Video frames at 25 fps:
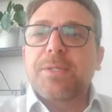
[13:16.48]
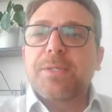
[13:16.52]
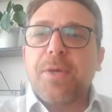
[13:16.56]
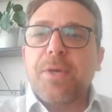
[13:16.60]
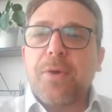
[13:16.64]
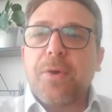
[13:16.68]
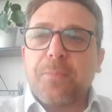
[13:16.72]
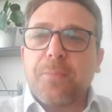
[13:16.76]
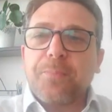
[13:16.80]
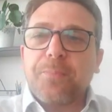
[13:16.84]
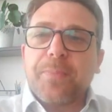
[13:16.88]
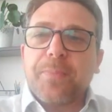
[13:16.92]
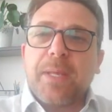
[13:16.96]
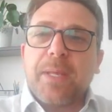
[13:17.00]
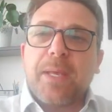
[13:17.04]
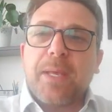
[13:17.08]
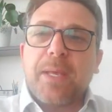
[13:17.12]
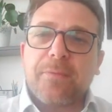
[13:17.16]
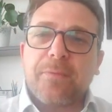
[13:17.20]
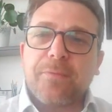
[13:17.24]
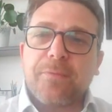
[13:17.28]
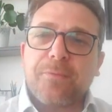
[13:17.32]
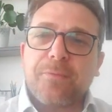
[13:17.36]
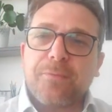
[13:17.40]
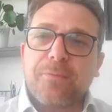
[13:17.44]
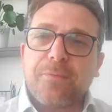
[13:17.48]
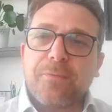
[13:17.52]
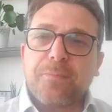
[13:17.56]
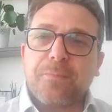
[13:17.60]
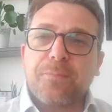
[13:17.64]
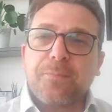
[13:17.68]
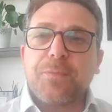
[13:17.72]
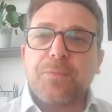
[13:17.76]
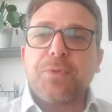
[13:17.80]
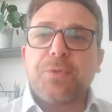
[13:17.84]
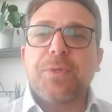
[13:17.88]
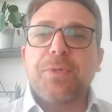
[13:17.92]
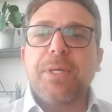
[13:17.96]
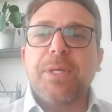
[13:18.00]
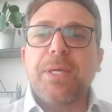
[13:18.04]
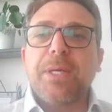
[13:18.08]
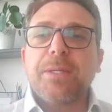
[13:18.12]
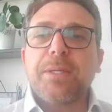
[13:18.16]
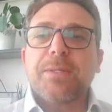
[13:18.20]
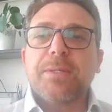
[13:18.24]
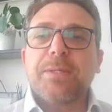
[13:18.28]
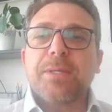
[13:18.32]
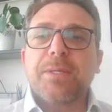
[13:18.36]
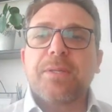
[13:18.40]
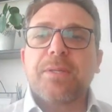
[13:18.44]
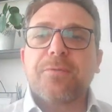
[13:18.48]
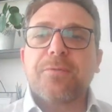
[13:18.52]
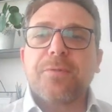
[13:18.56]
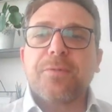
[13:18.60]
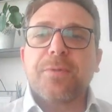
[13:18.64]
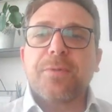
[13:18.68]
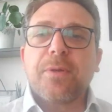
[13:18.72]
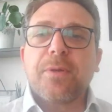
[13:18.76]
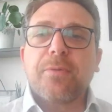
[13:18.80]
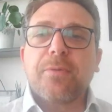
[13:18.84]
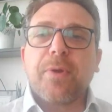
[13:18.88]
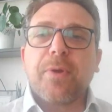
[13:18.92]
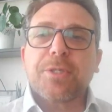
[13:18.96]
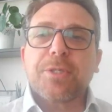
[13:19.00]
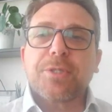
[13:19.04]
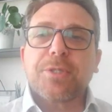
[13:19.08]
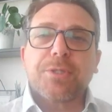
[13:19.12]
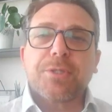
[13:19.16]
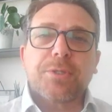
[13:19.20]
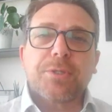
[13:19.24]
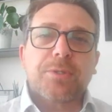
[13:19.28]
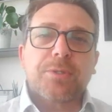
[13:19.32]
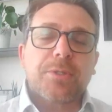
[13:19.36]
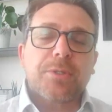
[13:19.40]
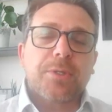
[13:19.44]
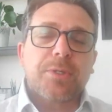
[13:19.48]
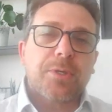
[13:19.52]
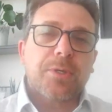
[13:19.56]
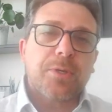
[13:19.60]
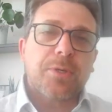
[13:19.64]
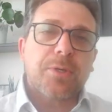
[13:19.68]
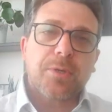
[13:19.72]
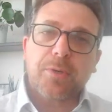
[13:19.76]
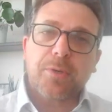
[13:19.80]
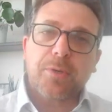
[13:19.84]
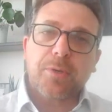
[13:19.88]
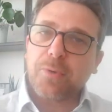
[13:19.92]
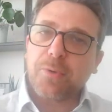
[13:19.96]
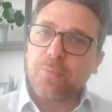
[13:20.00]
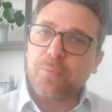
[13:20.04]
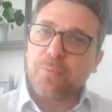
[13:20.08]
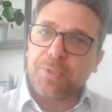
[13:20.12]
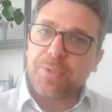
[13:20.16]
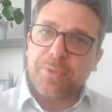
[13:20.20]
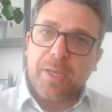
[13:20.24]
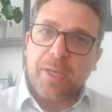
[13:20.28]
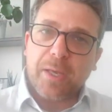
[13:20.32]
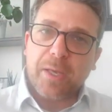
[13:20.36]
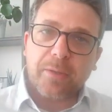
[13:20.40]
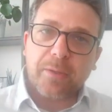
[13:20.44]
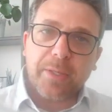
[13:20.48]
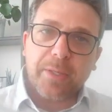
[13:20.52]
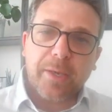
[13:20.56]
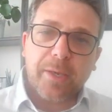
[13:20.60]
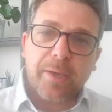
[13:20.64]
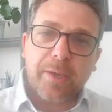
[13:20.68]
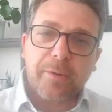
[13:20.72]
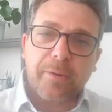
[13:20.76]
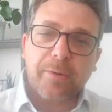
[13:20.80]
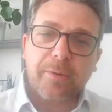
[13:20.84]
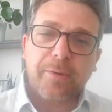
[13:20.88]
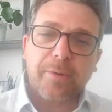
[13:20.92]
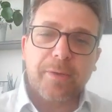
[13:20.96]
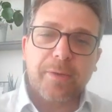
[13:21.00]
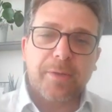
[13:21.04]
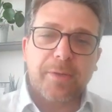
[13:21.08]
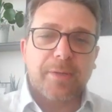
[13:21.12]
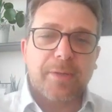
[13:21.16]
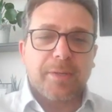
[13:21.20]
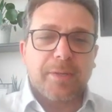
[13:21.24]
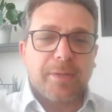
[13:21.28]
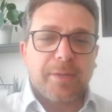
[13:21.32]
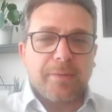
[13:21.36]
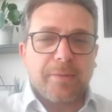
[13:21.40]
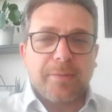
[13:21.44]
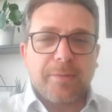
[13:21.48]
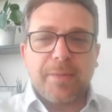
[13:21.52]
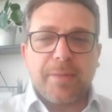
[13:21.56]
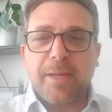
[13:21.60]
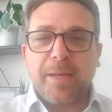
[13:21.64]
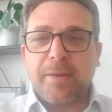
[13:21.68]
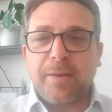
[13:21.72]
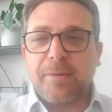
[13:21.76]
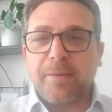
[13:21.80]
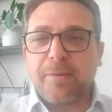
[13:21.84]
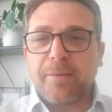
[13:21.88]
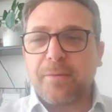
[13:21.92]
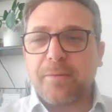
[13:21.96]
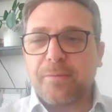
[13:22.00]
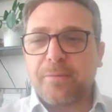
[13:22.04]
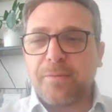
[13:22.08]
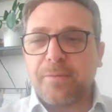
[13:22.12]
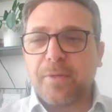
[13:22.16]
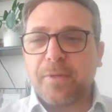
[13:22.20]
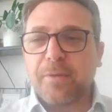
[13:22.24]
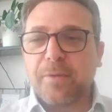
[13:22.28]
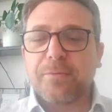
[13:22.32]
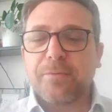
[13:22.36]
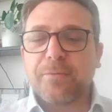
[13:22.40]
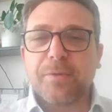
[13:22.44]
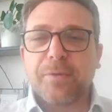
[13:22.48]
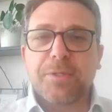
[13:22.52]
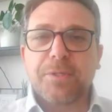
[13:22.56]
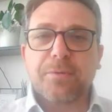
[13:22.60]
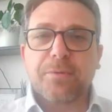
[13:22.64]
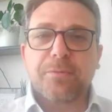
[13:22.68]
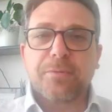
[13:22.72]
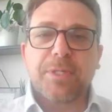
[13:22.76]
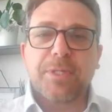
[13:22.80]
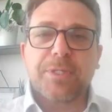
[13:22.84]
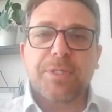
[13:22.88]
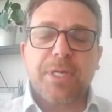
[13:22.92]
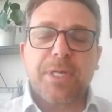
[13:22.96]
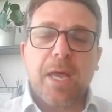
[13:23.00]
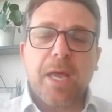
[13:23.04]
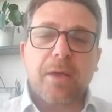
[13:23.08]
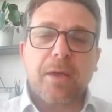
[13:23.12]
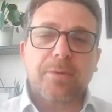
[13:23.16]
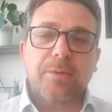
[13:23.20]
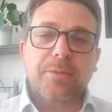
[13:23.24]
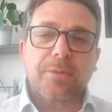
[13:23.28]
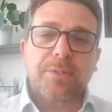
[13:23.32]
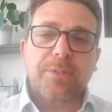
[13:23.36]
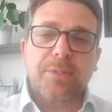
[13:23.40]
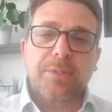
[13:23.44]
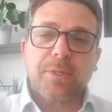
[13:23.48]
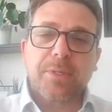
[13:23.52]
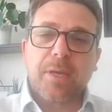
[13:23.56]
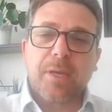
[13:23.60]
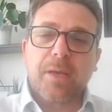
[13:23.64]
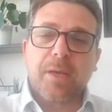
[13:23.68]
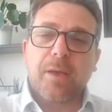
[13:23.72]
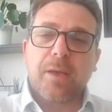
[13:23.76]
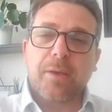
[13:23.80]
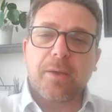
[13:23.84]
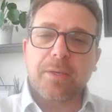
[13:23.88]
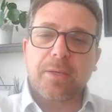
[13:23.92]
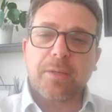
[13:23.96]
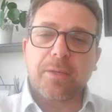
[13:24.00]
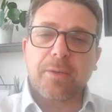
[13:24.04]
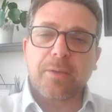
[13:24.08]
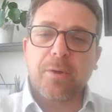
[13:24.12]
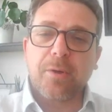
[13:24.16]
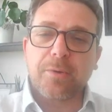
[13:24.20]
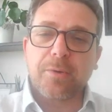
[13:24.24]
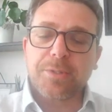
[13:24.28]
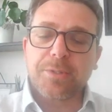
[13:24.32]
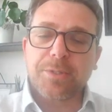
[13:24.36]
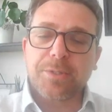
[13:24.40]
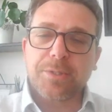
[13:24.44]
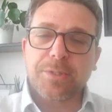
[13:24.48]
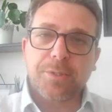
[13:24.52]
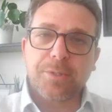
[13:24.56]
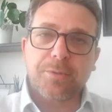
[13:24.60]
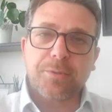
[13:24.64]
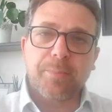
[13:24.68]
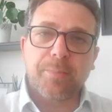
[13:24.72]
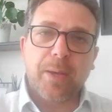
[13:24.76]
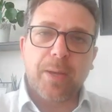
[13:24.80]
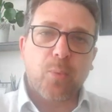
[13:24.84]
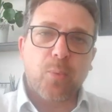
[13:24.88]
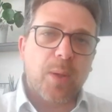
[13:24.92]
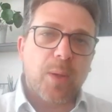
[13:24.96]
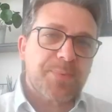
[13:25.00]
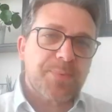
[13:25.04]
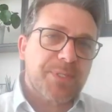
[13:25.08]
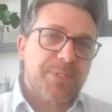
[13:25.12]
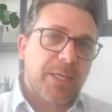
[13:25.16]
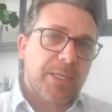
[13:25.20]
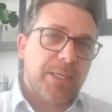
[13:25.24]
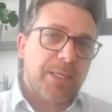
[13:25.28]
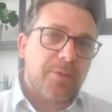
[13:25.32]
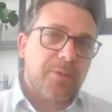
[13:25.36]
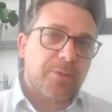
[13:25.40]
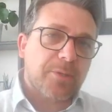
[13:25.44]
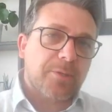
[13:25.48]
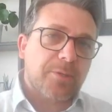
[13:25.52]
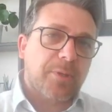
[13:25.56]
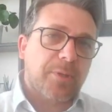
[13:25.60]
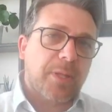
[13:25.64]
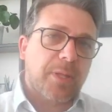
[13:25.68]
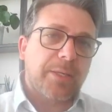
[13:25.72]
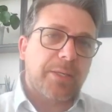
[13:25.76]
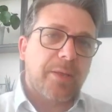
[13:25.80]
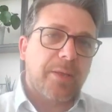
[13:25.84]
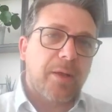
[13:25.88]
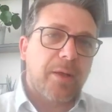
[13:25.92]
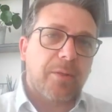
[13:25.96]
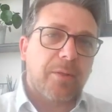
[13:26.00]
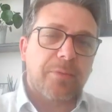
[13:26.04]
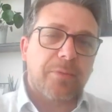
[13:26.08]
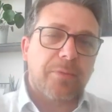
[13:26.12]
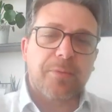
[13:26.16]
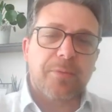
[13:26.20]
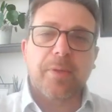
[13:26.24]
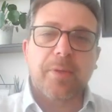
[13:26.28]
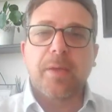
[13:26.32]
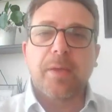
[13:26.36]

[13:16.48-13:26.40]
So if you need a different direction with your healthcare, then feel free to reach out. You can go to my website, Dr. Klein Health,